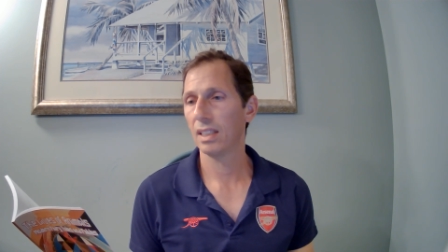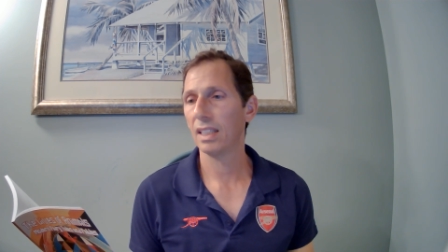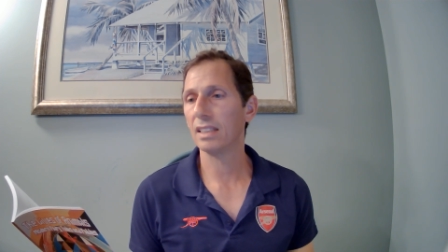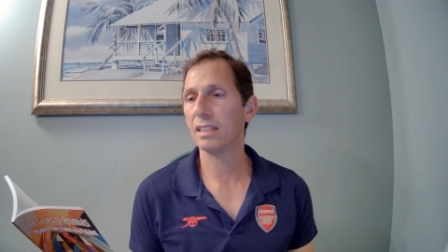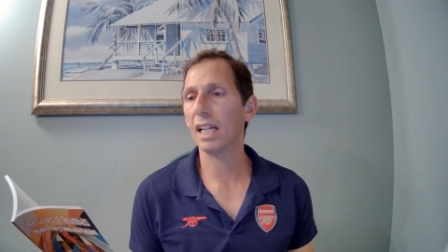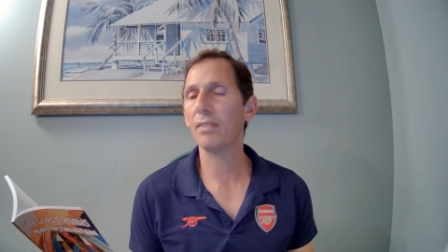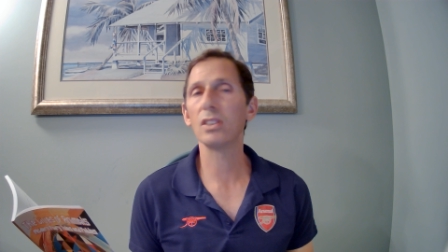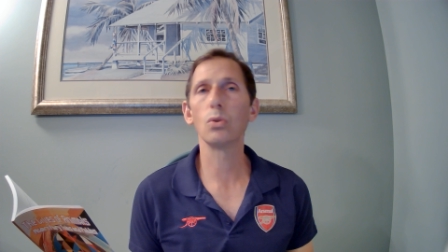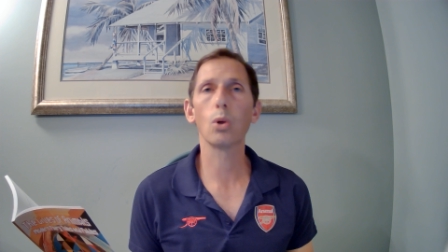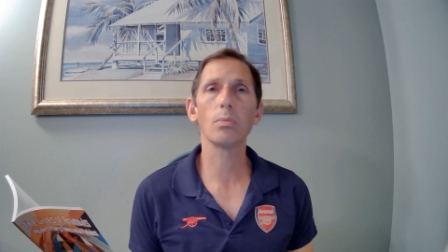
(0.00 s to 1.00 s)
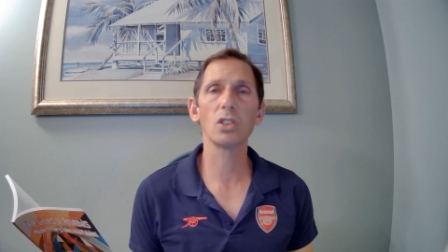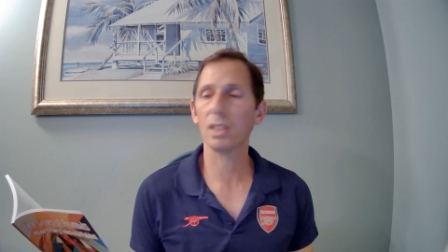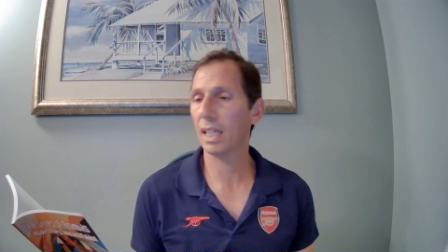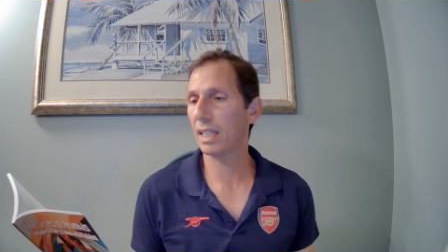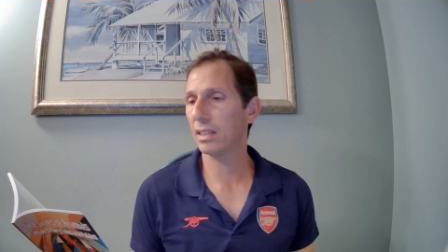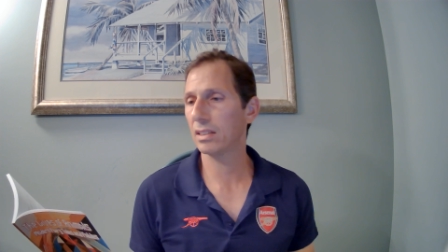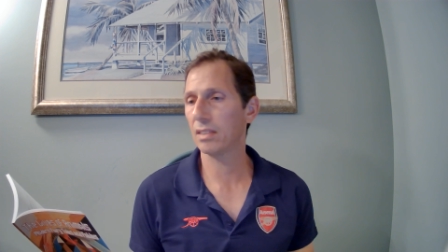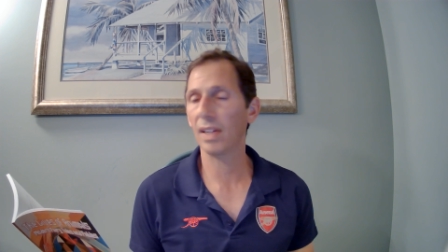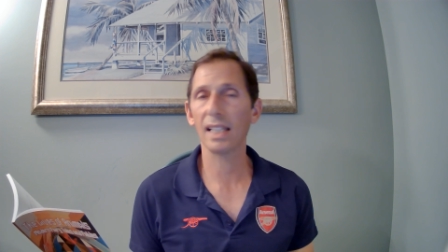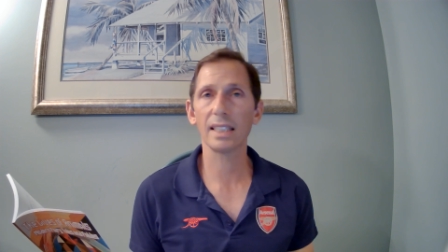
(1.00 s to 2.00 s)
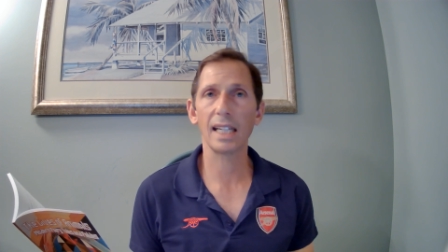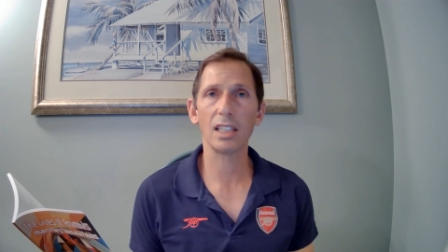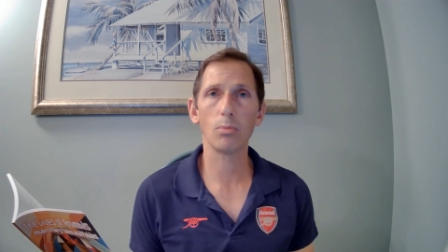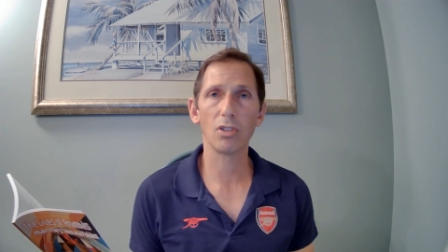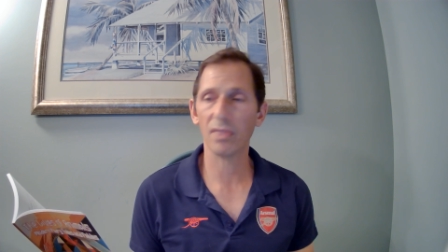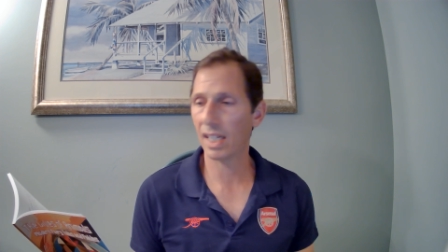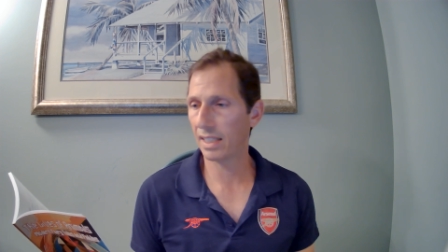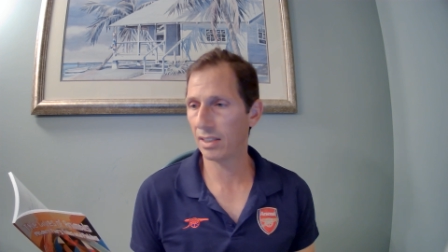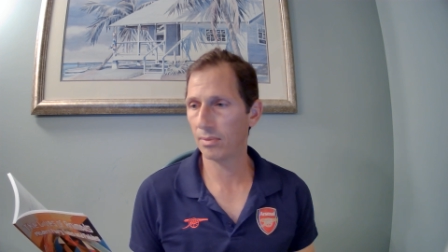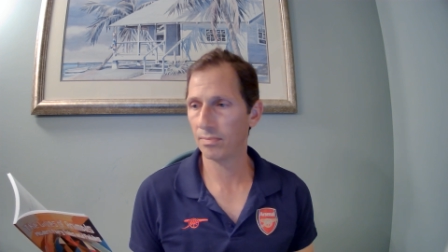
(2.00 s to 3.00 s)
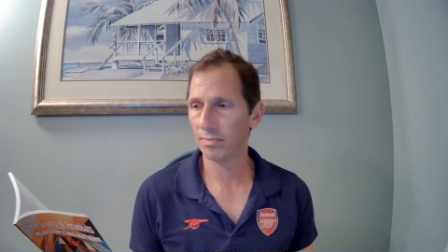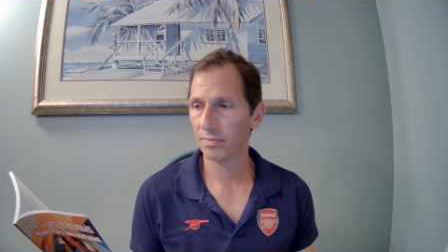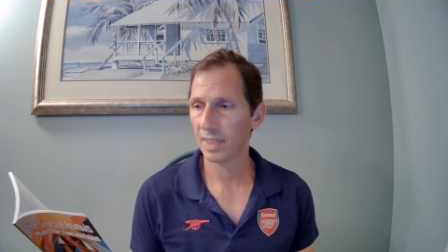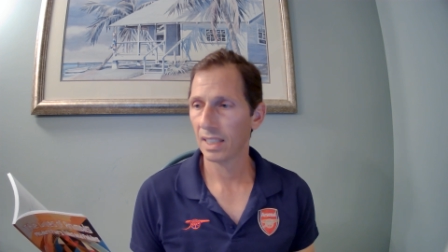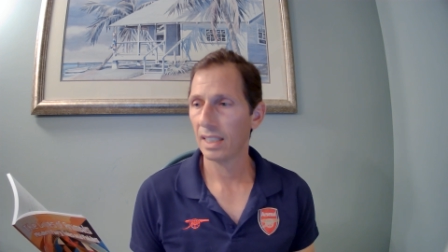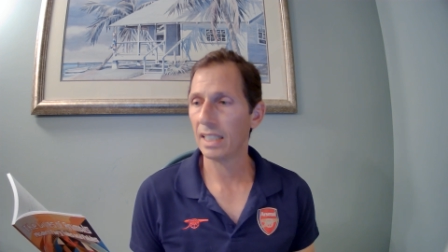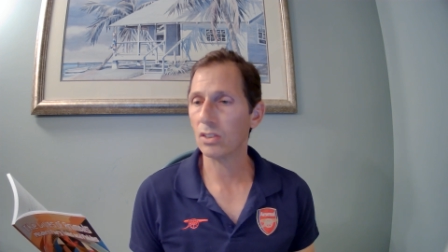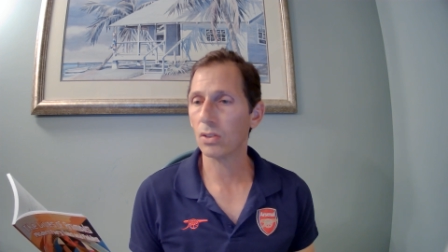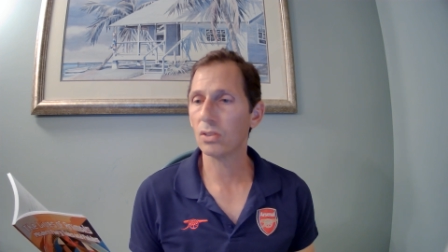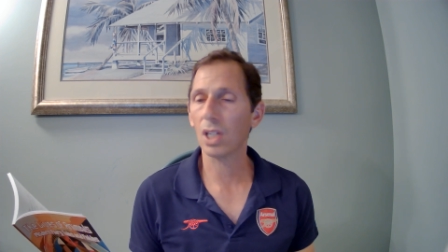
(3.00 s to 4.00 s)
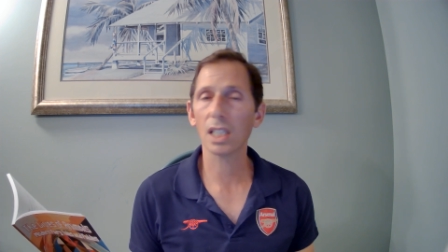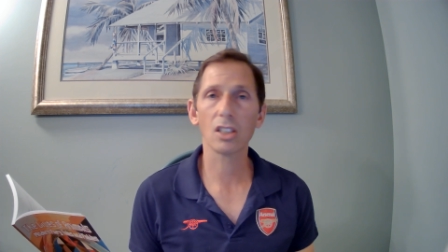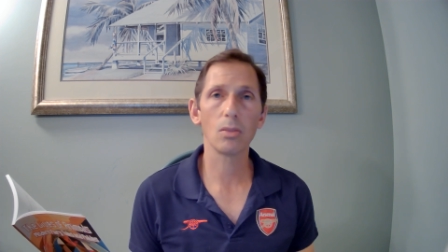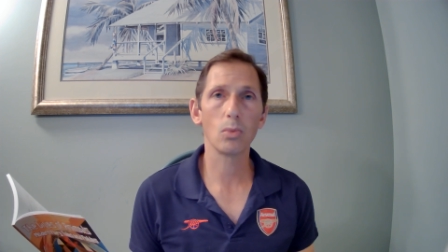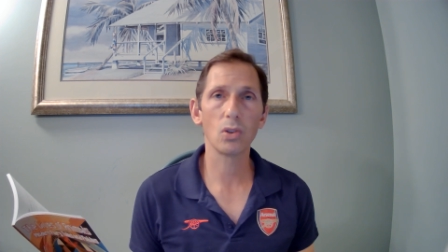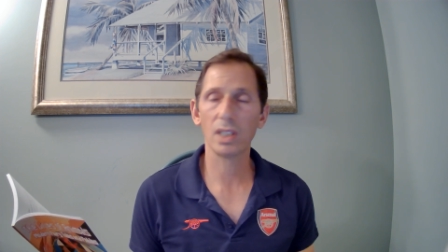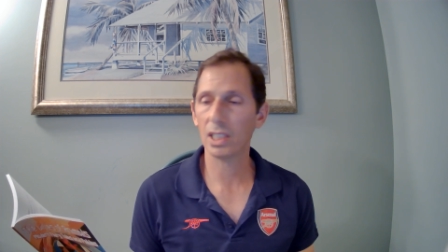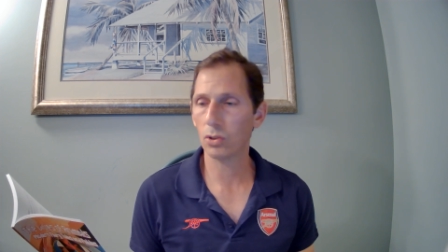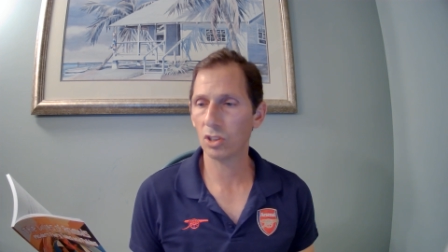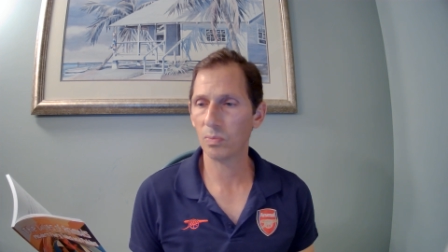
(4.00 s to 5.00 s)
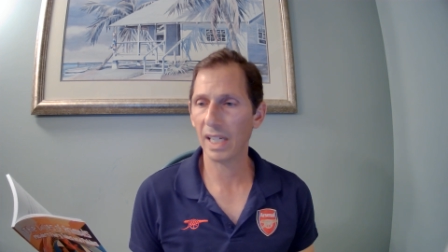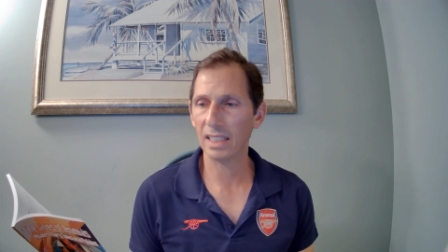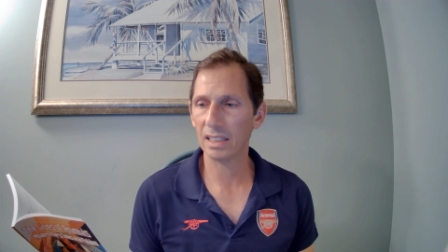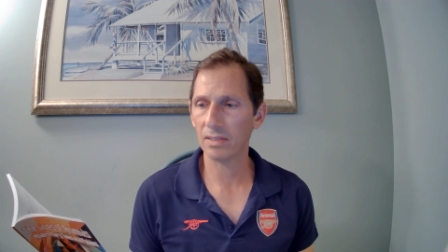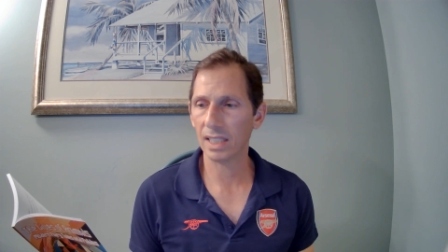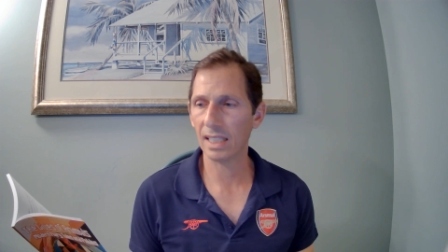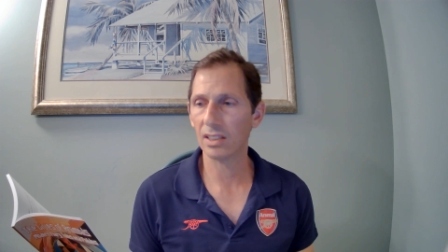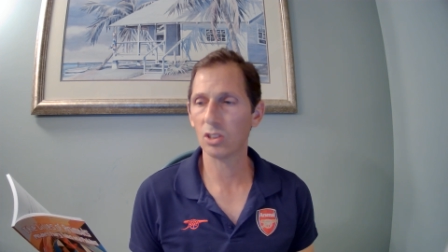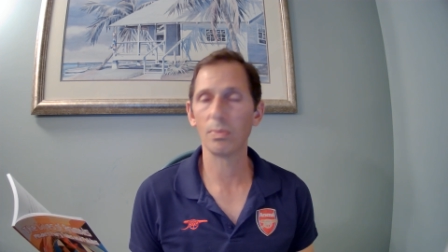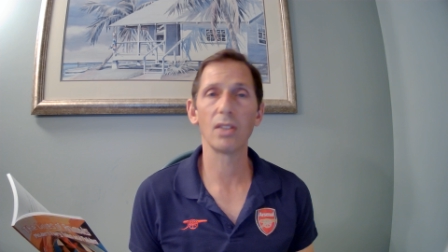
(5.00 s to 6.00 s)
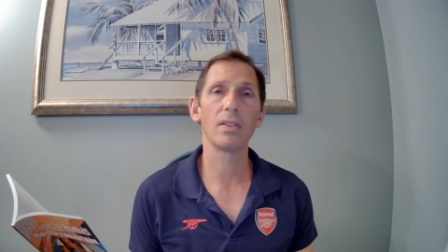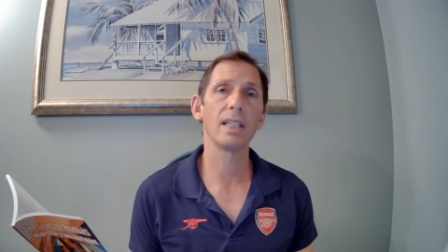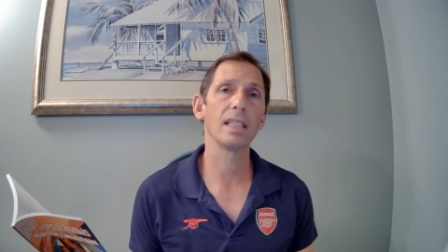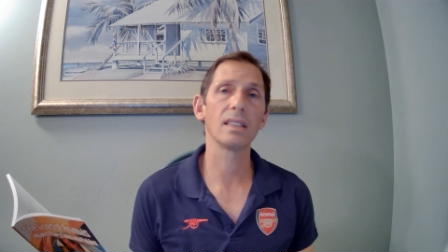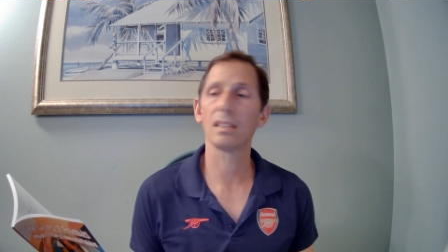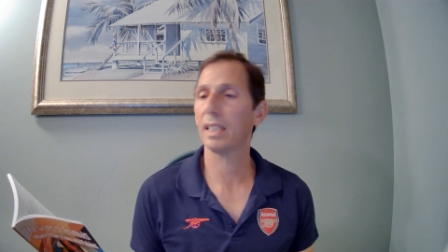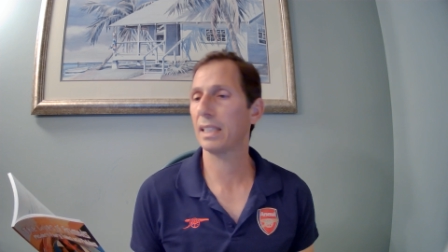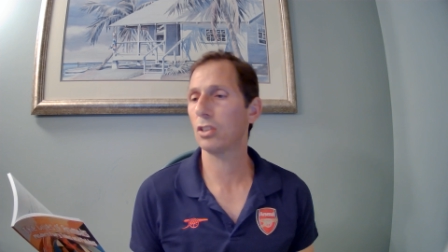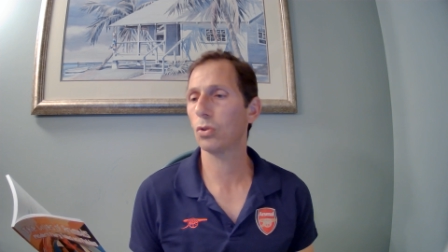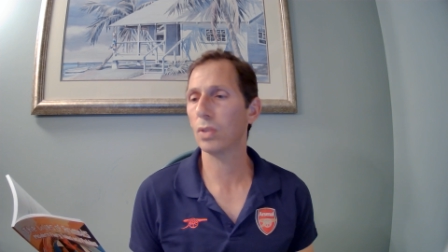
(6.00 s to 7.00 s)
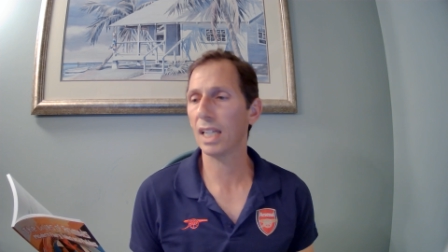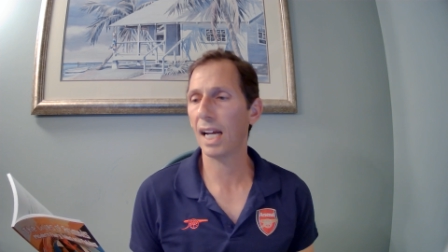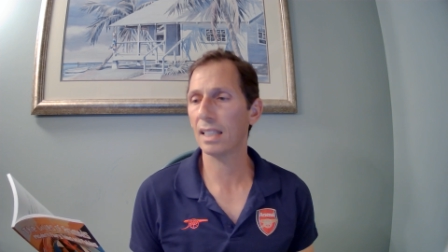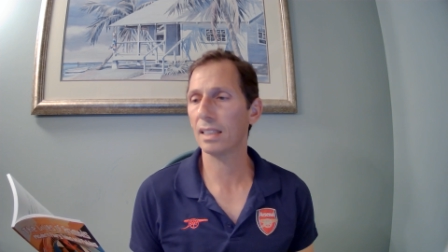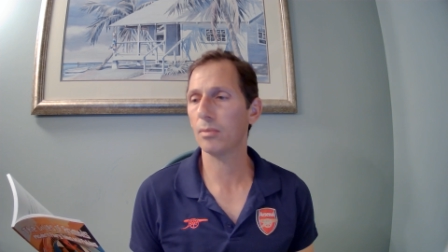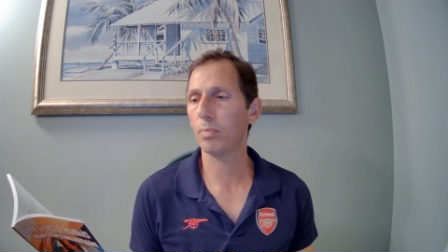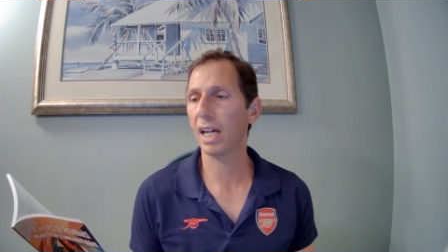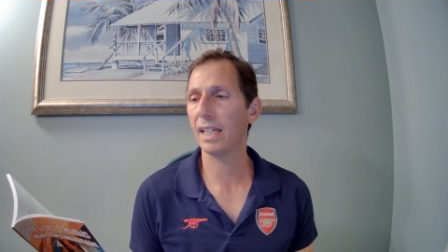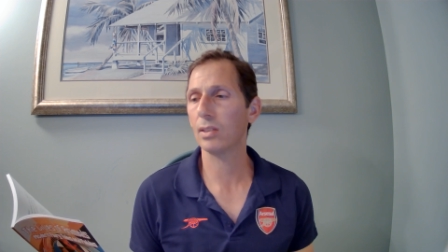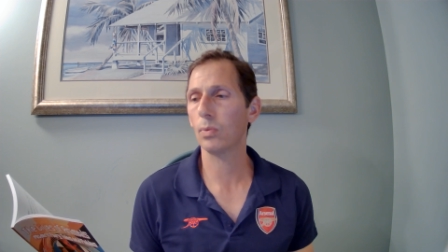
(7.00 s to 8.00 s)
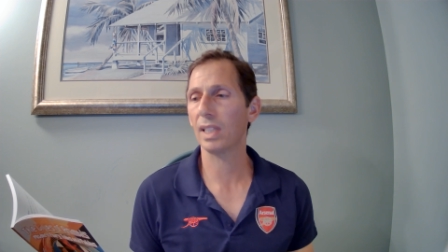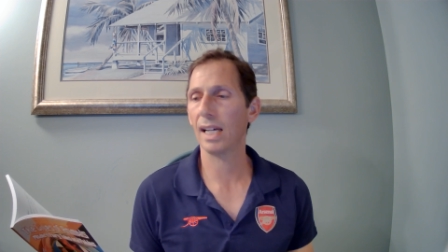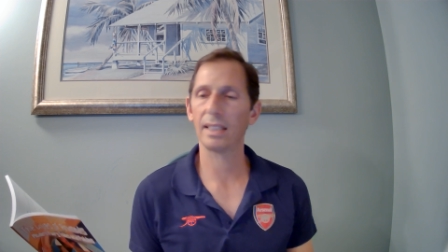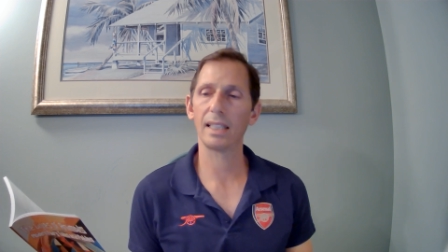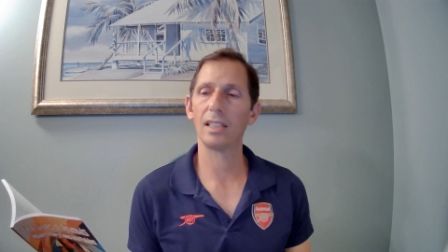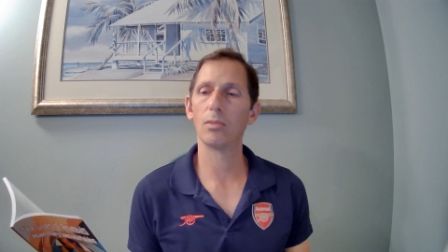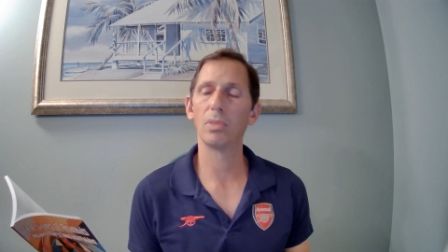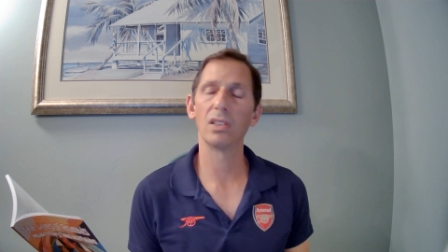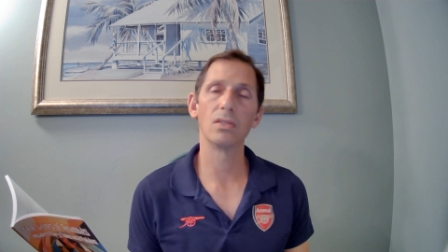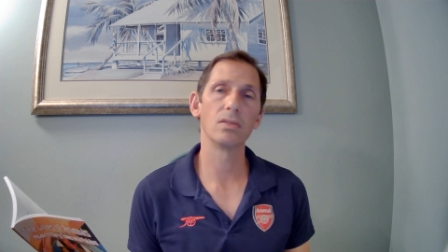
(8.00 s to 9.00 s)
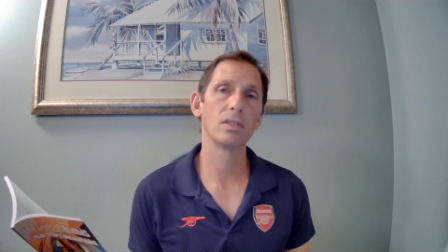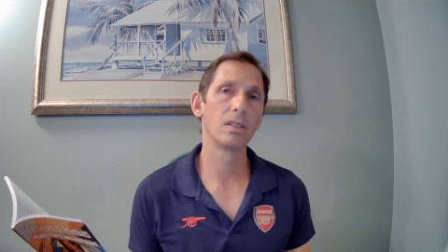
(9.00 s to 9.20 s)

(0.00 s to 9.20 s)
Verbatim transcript: Instead of his normal tales of alligator bravado, he told darker, more introspective tales about things like a tree island piled with alligator bones,